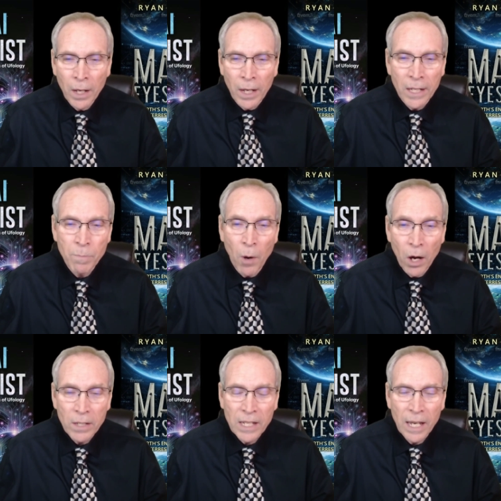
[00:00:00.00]
his
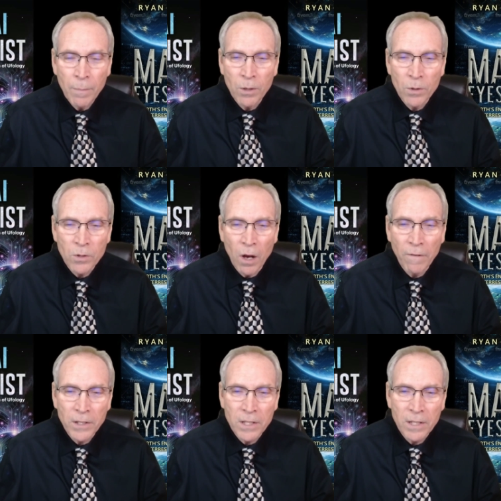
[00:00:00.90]
boss came into his
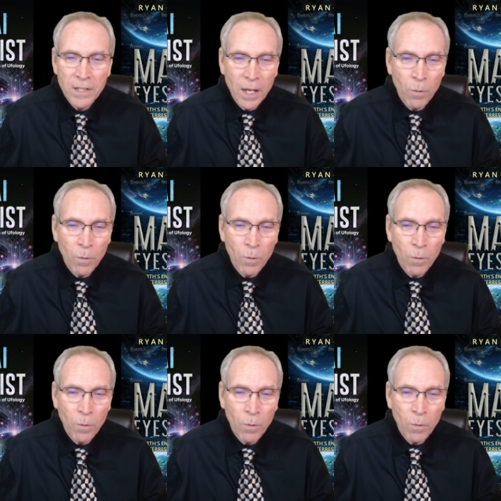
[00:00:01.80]
office and said,